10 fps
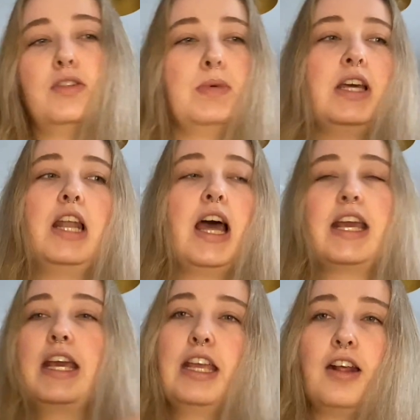a bit of like,
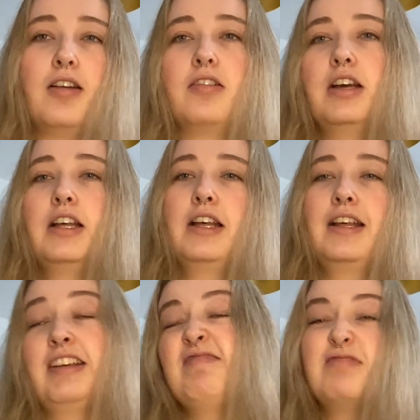you know,
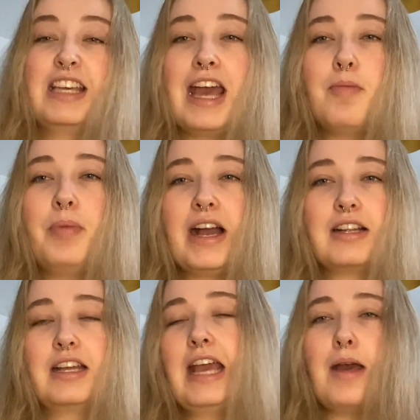get back
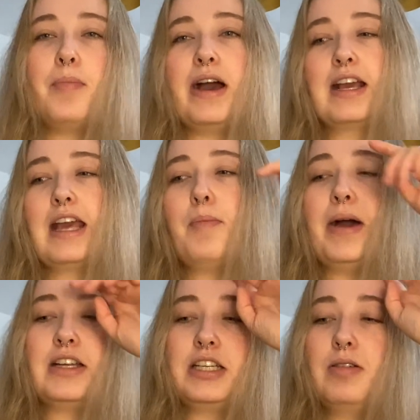
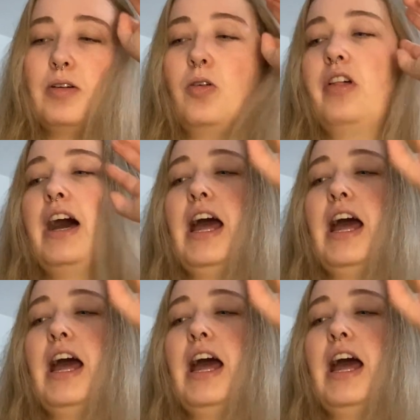to it, all that.